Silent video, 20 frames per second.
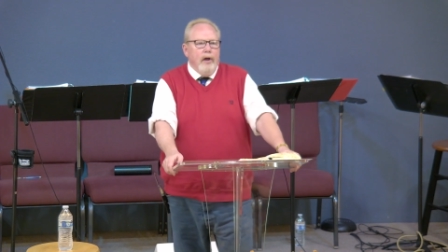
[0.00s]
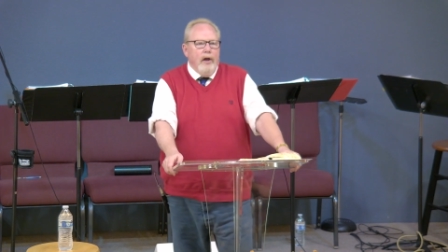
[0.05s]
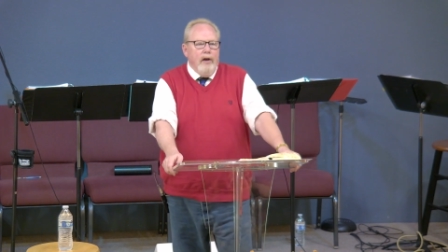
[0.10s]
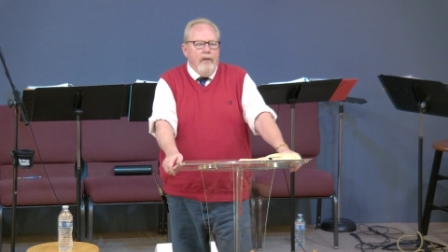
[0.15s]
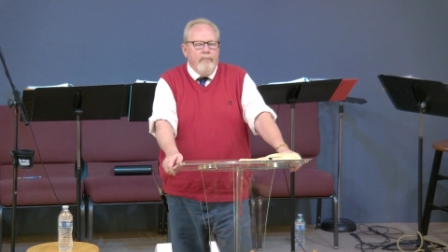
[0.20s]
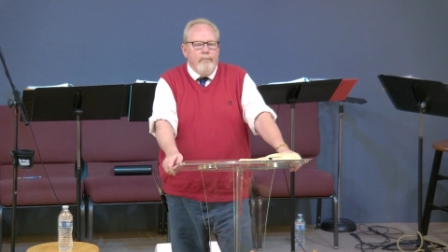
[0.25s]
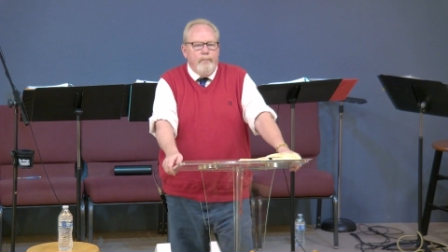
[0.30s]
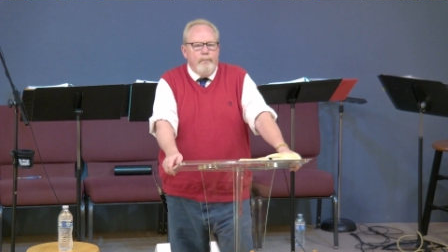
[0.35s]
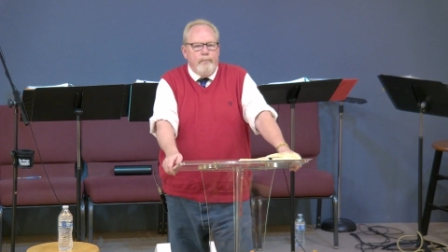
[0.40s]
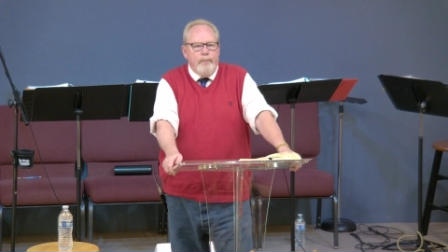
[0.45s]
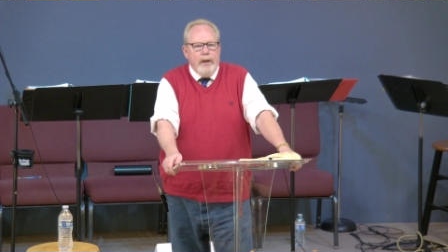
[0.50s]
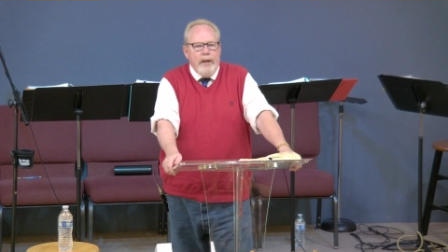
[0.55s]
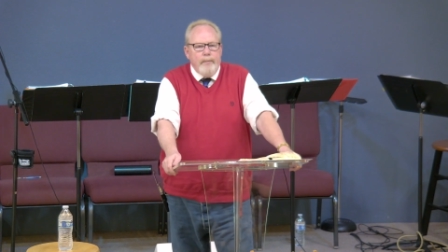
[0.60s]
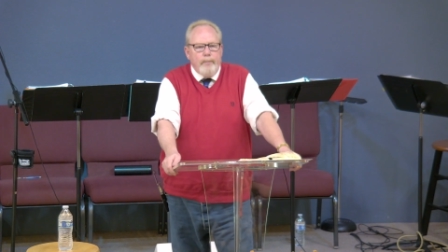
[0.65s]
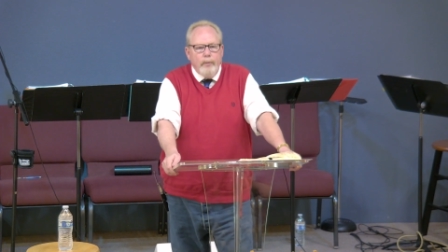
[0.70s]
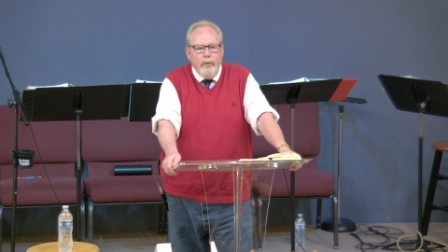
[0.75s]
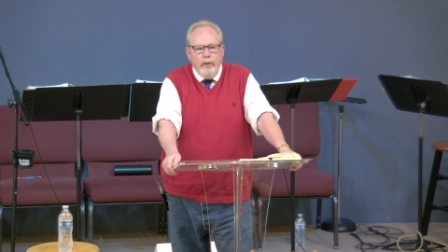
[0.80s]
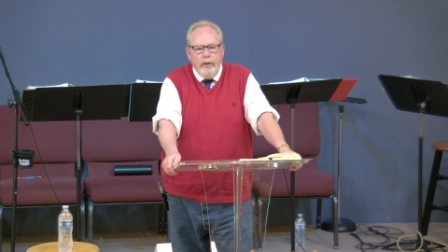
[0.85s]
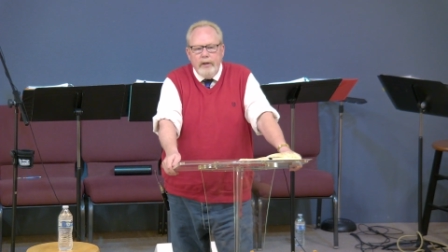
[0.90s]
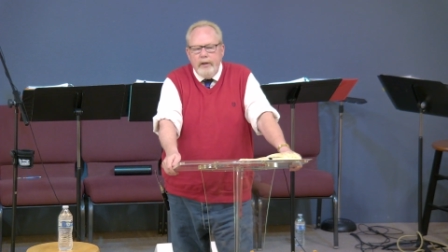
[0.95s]
of
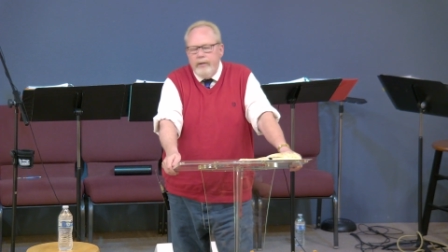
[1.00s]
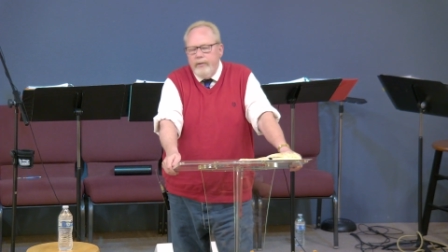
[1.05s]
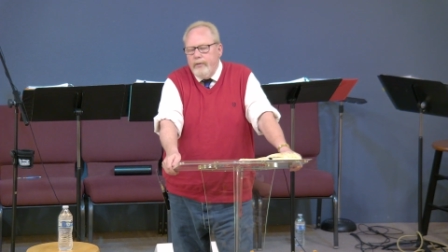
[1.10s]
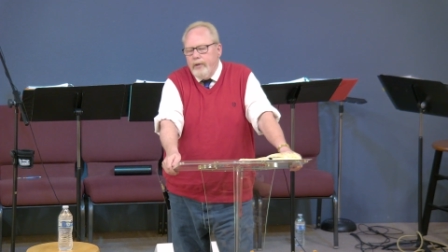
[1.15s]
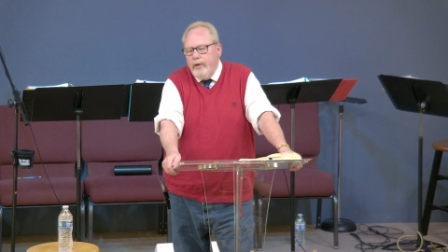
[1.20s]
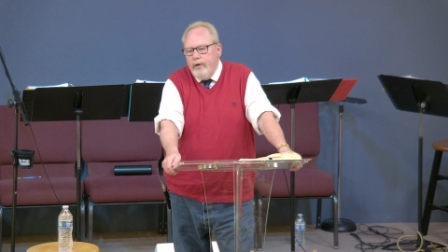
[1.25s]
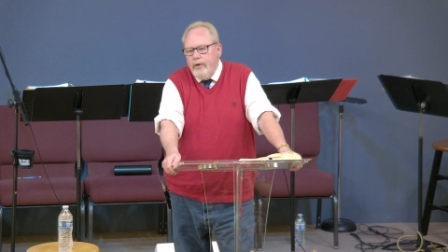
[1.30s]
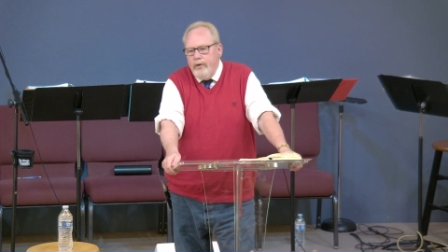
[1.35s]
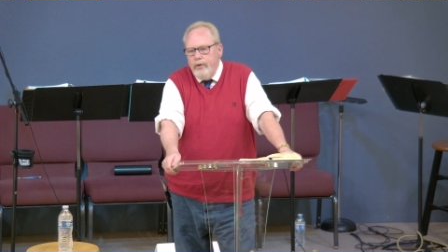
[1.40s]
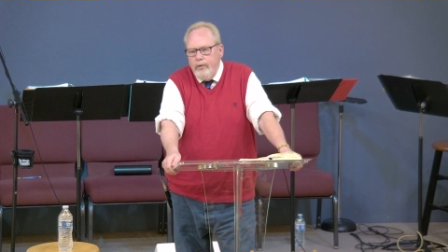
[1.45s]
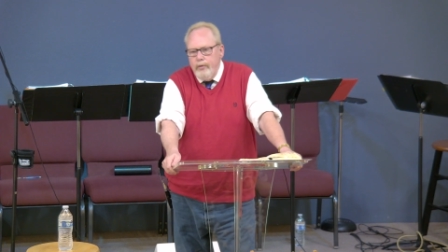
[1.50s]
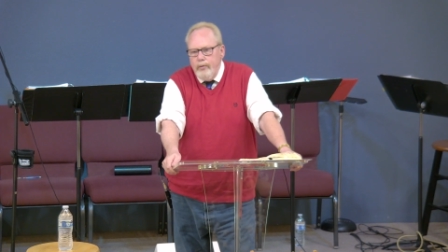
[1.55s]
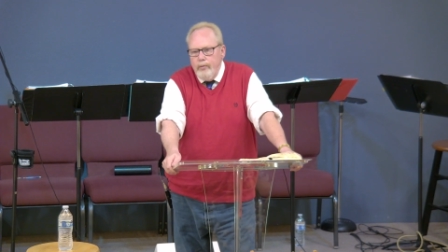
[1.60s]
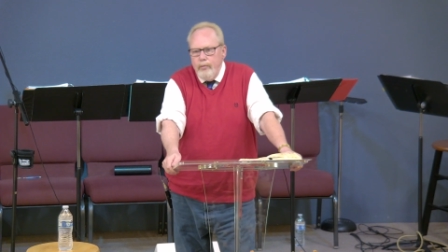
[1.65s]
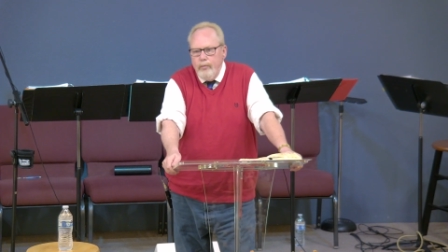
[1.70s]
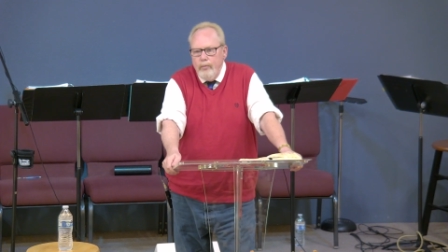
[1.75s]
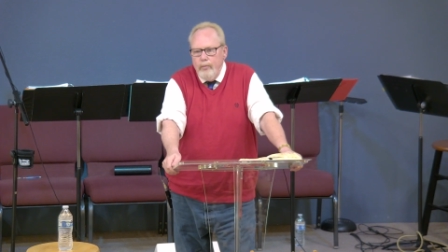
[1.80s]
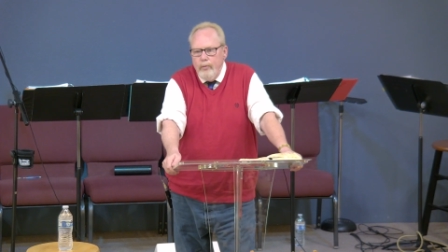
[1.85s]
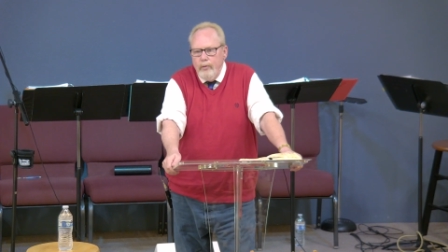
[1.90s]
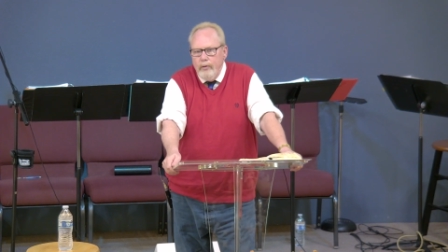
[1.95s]
people in the
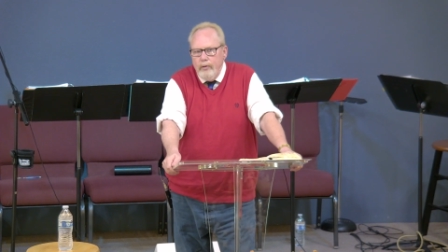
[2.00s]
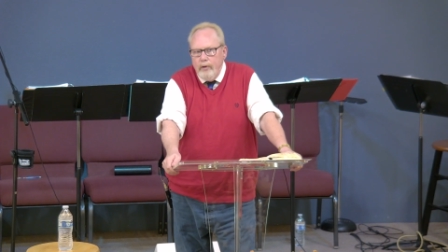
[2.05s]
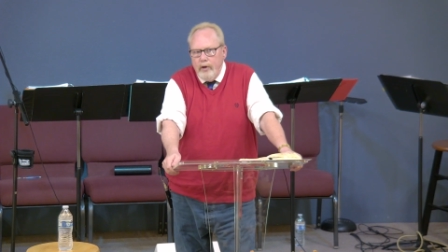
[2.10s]
new